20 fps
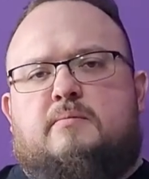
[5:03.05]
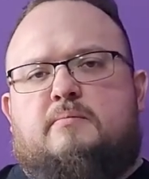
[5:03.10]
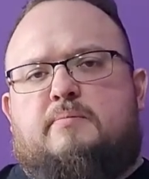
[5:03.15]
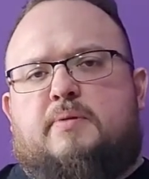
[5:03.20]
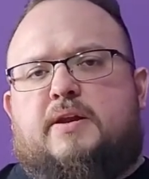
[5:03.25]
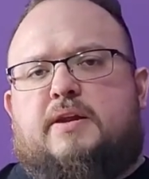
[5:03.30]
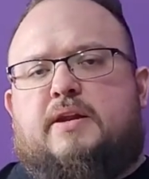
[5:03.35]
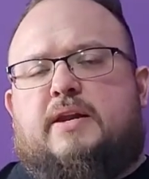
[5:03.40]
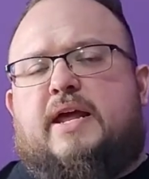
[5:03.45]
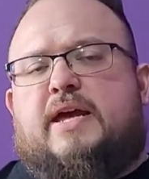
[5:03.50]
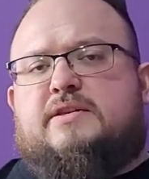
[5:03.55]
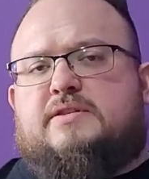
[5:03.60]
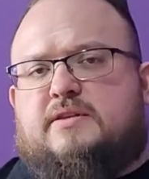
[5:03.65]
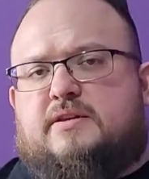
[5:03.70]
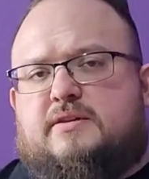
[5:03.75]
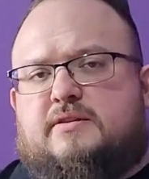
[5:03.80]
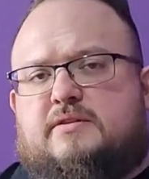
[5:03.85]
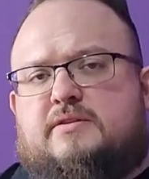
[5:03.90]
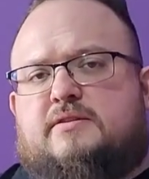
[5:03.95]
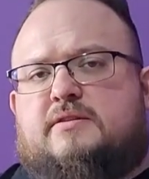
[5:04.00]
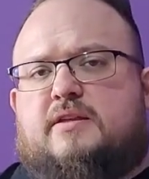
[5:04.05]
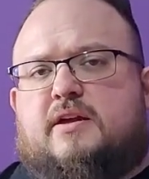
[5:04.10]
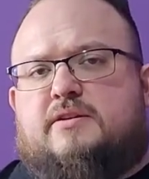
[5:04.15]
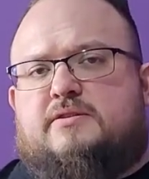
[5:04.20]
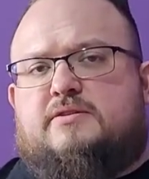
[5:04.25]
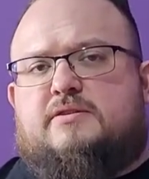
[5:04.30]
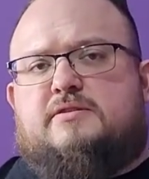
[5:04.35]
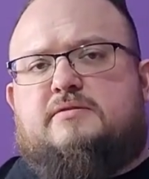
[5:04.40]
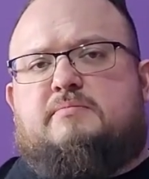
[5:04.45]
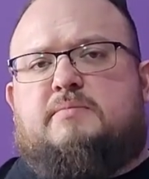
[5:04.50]
But in essence, that
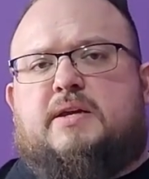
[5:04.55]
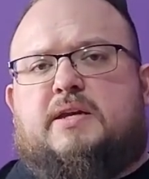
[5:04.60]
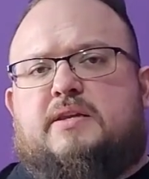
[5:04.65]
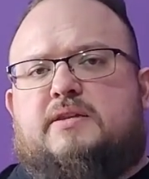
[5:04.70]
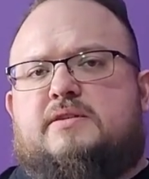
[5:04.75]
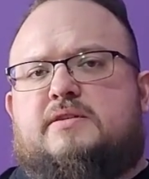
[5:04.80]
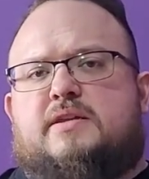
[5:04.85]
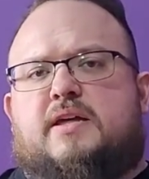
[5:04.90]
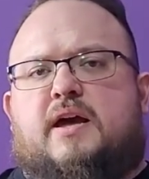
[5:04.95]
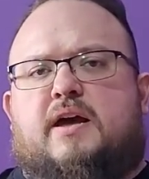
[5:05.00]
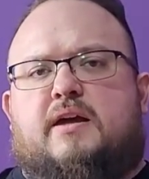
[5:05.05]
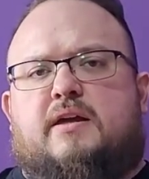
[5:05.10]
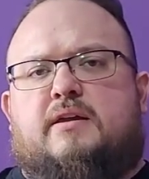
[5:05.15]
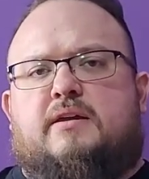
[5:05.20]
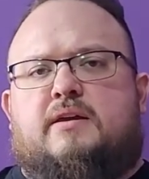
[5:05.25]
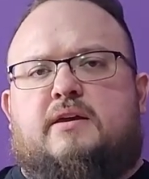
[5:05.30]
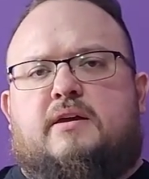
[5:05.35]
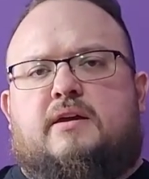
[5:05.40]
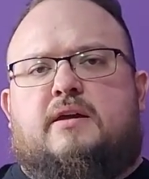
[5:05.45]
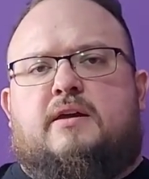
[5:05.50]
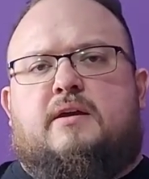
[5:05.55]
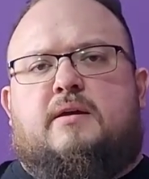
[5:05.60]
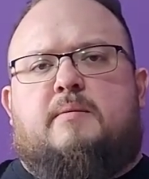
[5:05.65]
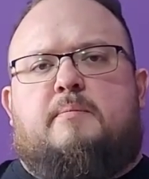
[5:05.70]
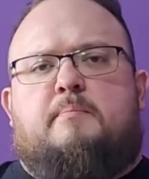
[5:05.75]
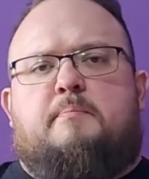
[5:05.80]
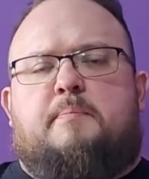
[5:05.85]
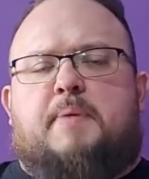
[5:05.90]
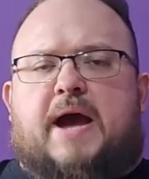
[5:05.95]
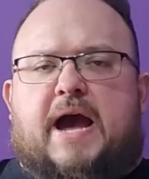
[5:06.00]
just means that
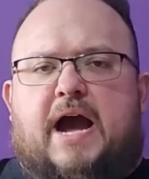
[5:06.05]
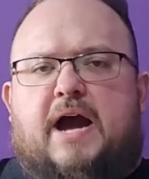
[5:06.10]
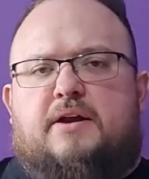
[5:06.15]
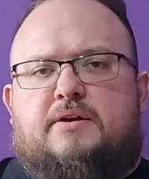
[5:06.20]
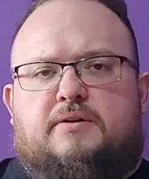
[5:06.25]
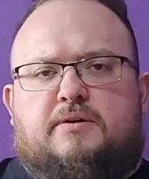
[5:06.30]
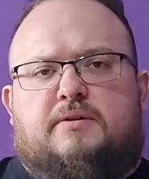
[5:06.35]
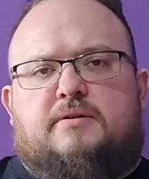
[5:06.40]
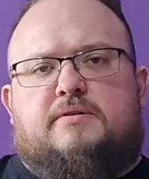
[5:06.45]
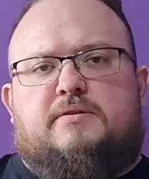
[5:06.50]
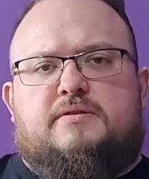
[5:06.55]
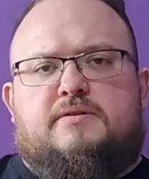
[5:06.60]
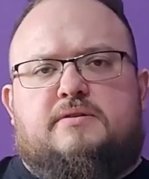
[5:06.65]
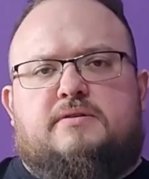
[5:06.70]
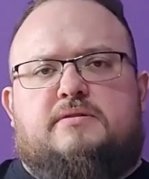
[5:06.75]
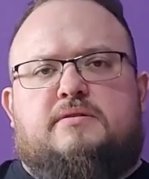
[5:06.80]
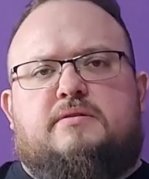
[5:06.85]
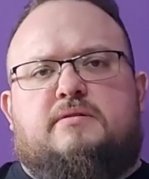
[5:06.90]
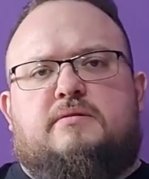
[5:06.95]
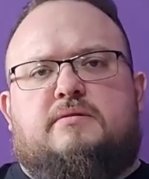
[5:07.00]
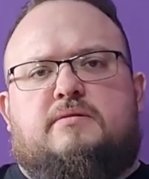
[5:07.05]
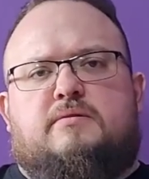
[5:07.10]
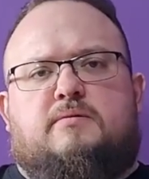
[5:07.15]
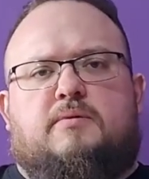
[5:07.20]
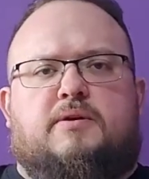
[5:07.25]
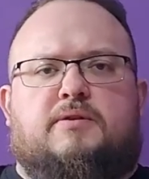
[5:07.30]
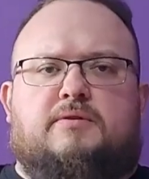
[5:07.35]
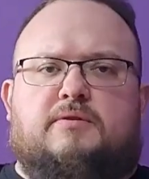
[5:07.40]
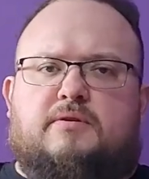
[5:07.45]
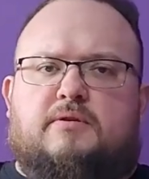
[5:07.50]
patterns,
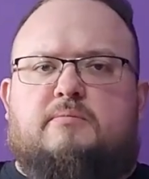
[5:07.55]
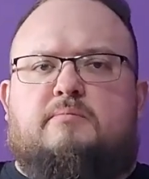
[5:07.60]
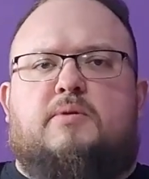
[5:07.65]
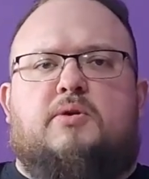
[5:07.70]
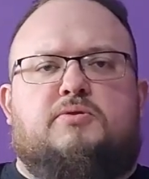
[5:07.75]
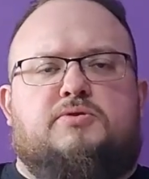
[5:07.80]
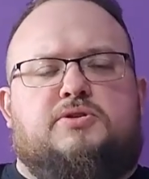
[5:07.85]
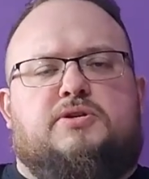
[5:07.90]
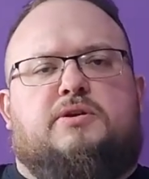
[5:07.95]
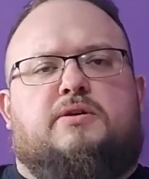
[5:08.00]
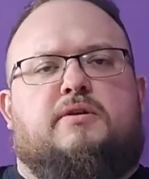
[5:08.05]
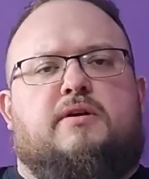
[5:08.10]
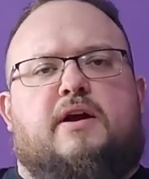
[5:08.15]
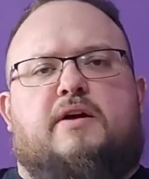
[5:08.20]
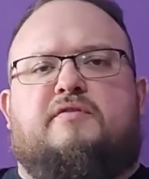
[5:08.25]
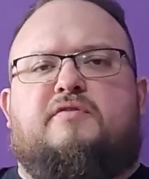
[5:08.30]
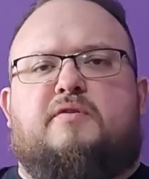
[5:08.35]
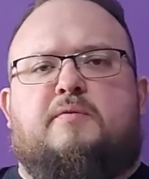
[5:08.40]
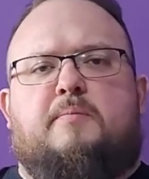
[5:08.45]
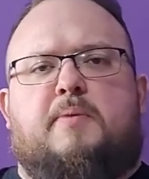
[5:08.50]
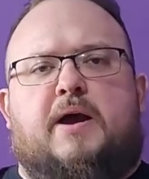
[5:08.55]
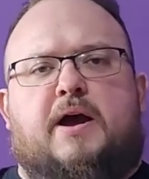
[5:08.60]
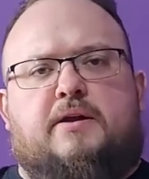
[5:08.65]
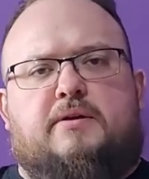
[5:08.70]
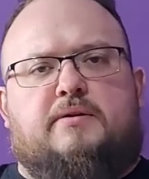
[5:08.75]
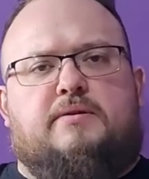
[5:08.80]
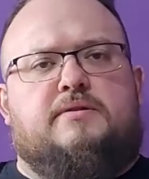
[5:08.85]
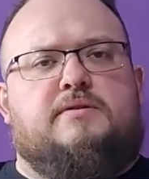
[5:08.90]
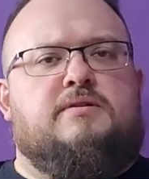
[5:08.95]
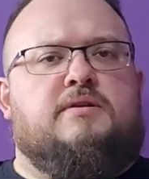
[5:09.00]
whether they're motion or effort
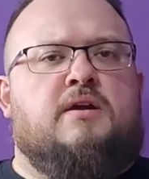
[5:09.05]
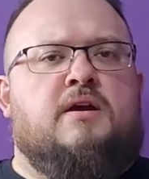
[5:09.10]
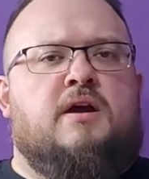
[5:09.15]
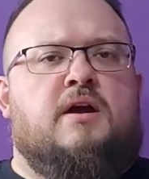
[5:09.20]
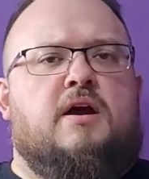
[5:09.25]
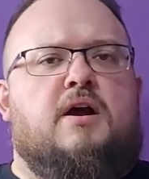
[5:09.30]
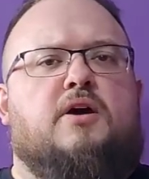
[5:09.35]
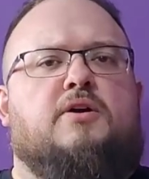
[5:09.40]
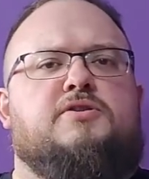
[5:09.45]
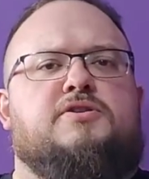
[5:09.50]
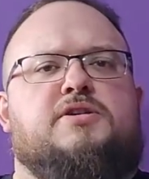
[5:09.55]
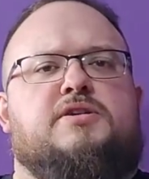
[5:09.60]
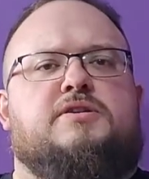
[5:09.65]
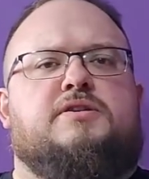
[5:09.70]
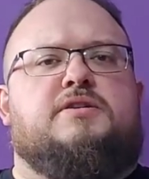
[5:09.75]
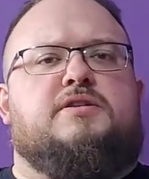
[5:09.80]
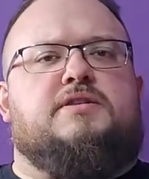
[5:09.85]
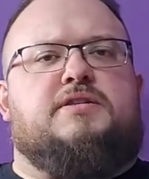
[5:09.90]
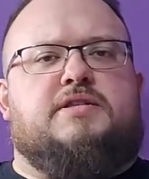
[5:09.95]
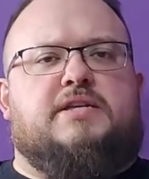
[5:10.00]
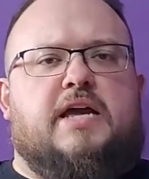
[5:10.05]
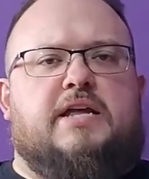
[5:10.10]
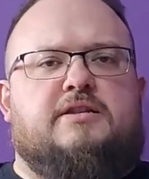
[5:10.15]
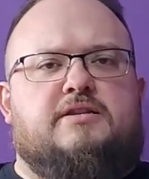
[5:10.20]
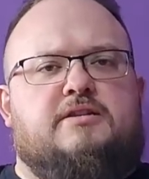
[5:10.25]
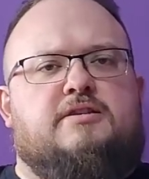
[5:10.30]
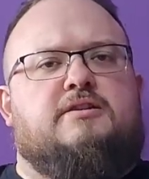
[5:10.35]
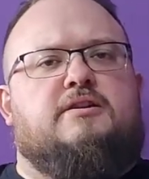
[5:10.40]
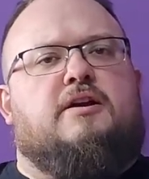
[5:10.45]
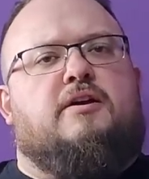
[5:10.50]
patterns, are just
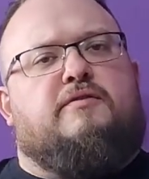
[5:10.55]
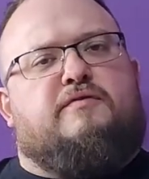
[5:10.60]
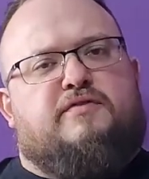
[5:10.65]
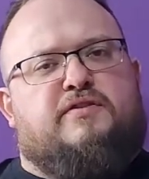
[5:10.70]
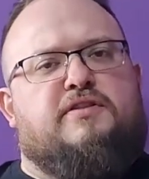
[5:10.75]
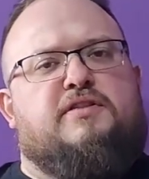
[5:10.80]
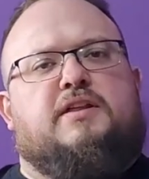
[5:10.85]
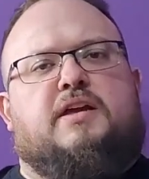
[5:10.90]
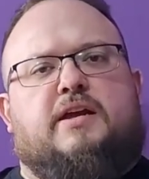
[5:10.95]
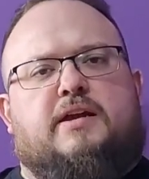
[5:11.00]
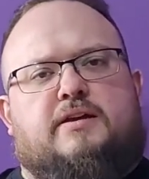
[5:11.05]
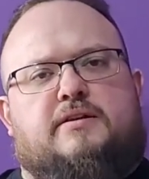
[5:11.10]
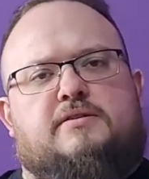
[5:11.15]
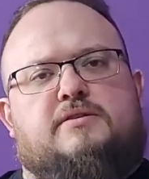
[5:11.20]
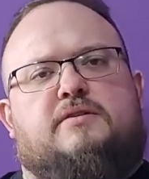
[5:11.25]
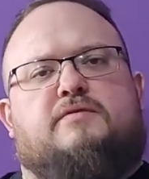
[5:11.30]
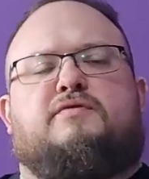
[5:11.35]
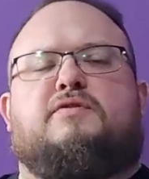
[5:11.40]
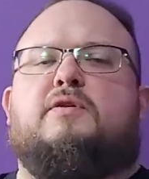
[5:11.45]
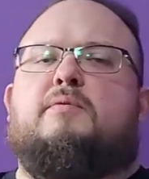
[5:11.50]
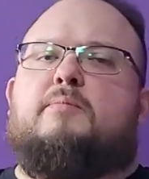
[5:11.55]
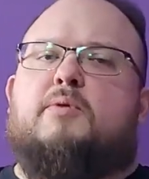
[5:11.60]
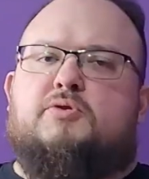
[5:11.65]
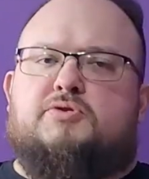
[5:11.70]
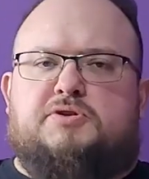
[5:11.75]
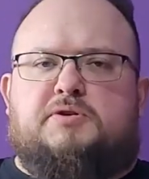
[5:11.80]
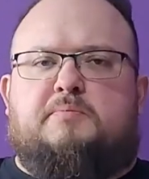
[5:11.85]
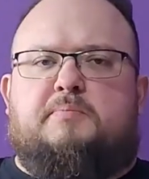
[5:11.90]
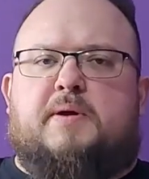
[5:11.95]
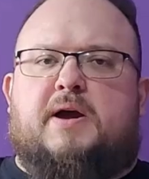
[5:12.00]
sets of things. If they're
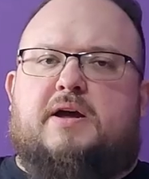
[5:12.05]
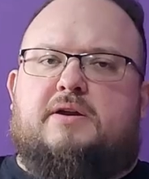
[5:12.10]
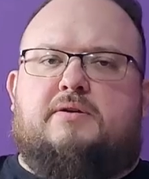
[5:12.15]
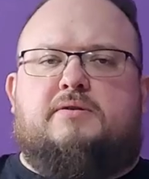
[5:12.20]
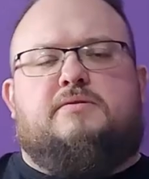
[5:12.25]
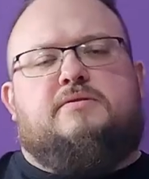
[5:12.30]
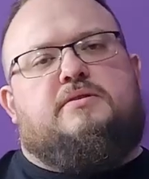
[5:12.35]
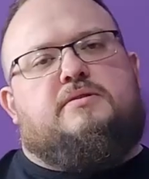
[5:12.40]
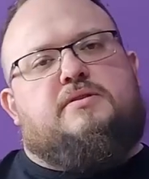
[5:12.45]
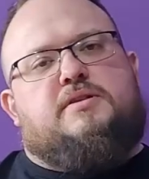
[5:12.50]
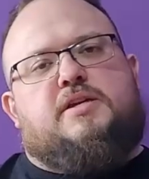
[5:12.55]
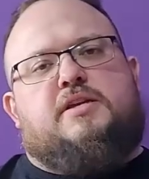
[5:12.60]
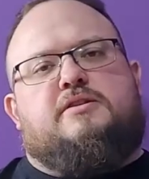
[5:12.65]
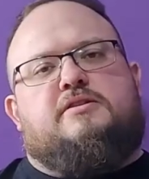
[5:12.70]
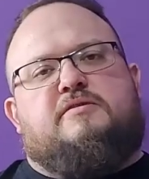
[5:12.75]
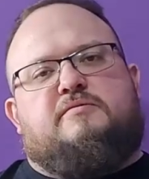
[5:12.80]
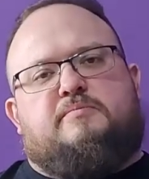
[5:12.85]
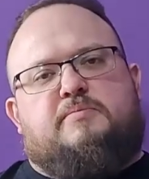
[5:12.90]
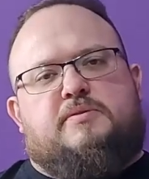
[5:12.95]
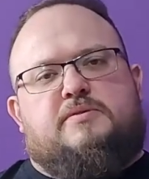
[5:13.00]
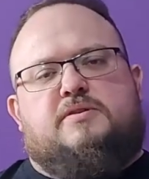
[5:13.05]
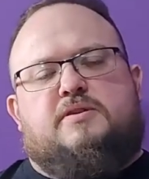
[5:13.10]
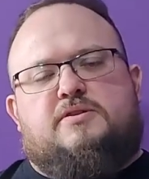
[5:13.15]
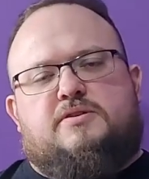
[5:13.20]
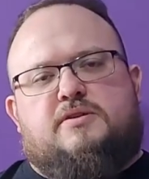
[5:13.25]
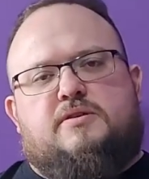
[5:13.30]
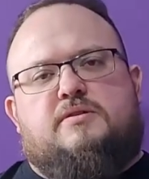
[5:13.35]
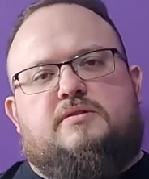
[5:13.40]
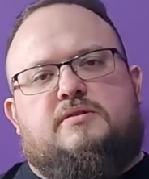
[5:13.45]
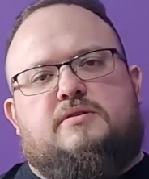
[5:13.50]
motion patterns, they're sets of
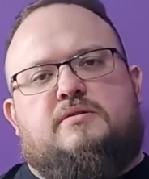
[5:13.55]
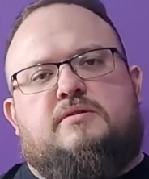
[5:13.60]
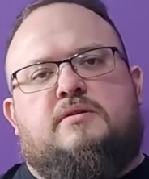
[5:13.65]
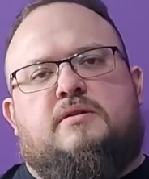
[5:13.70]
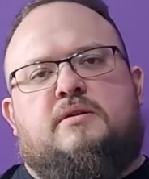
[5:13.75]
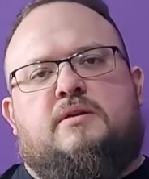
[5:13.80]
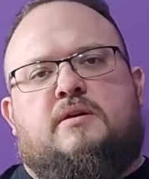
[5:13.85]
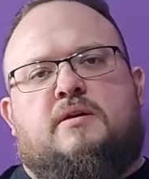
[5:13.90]
positions.